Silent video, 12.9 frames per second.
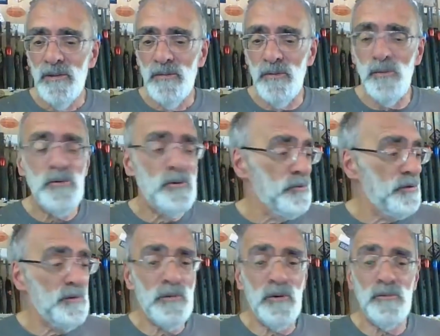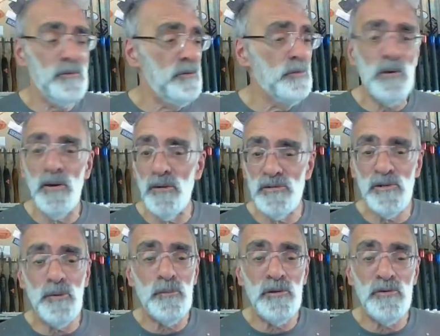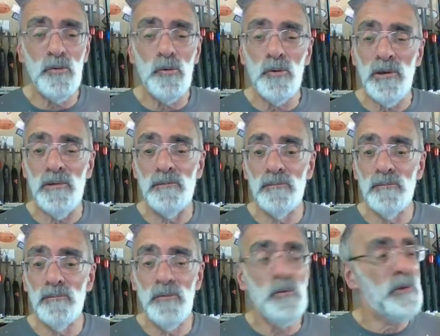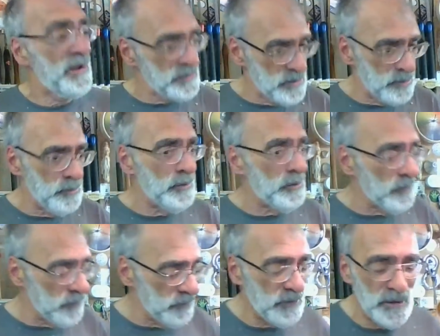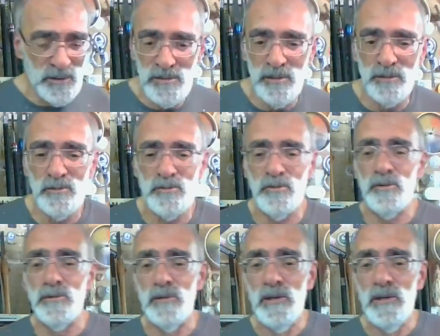The only good thing about it, you can't stop me talking. You can turn me off, yes, that's true.